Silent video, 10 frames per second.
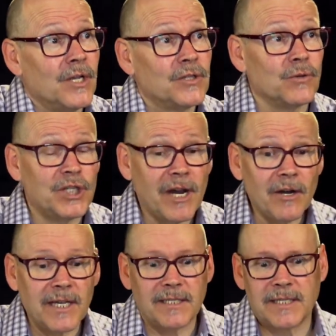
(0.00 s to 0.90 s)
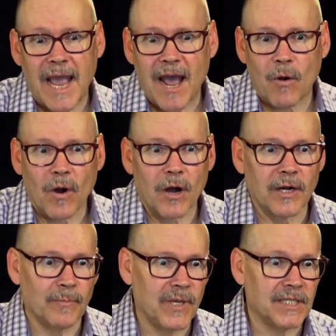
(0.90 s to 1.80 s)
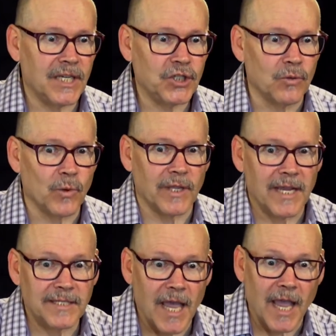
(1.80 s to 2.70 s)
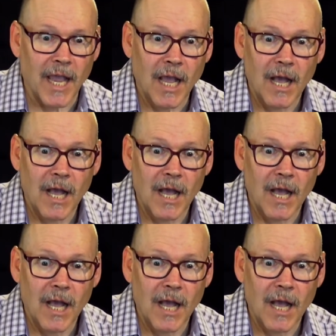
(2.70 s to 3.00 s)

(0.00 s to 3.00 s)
So charities now are in a position where they say,